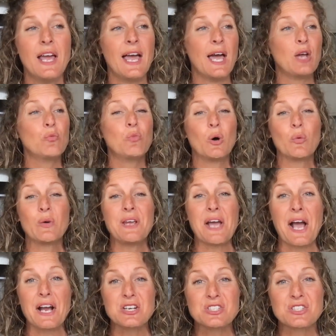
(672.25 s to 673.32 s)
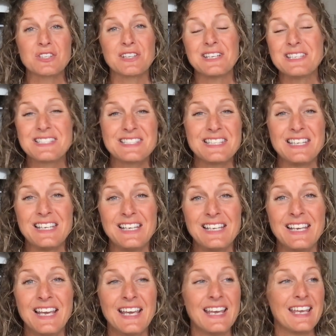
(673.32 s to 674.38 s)
And what we actually
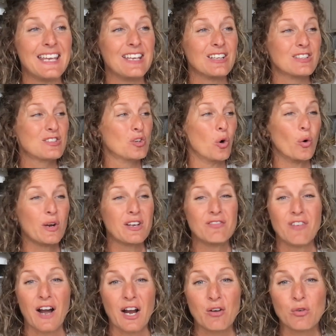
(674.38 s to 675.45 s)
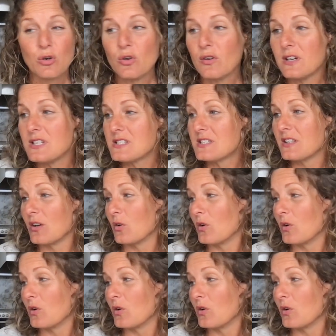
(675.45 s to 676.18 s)
see is going viral is